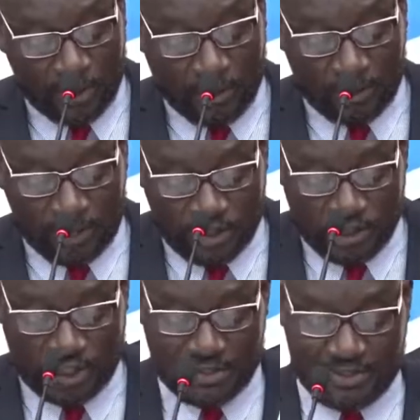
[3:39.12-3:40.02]
the
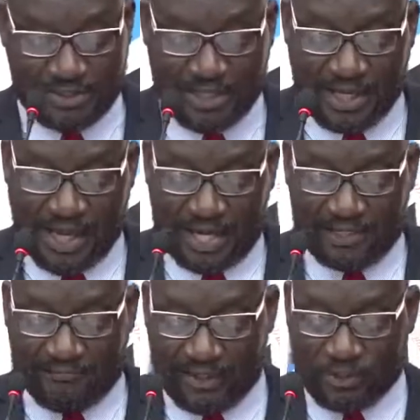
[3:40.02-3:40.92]
conditions at
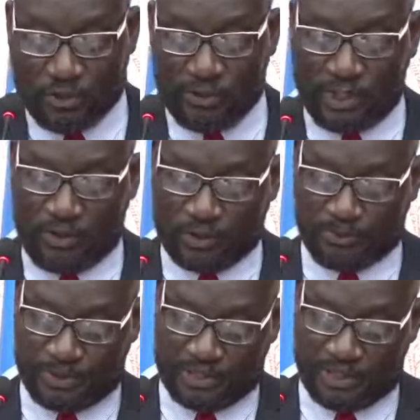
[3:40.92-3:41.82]
the Victoria
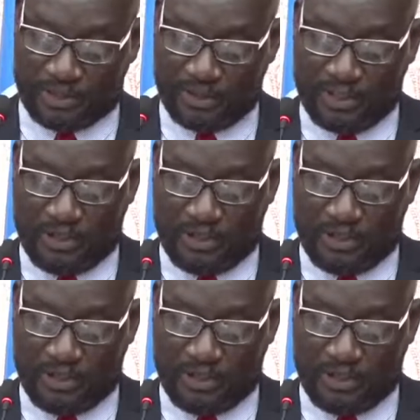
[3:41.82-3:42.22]
Hospital,